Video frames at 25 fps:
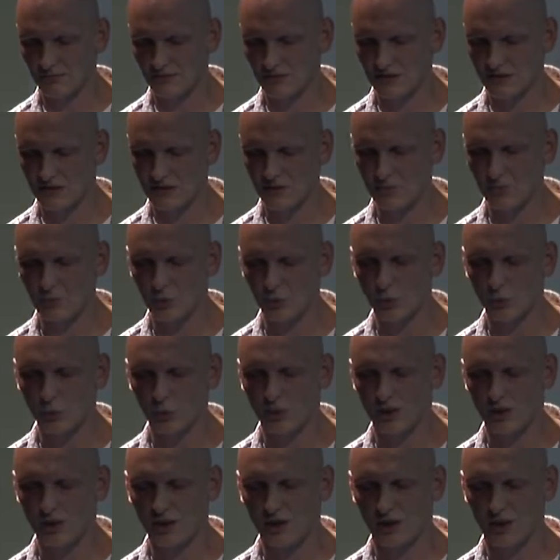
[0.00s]
simple
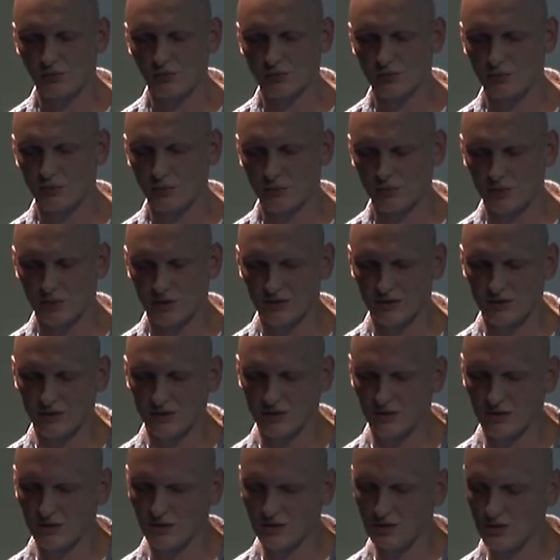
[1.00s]
way how to prevent
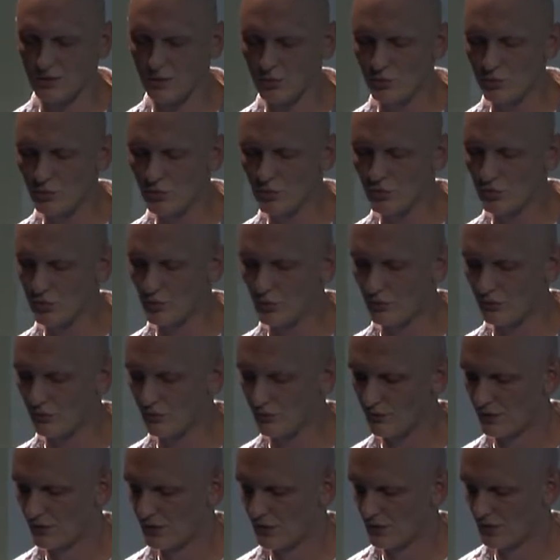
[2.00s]
the, the usage
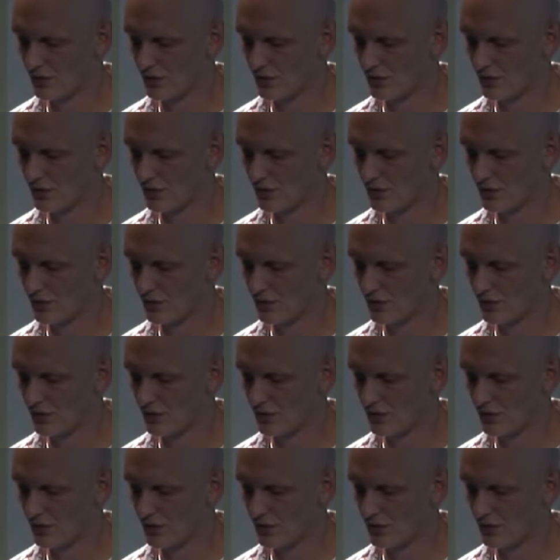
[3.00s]
of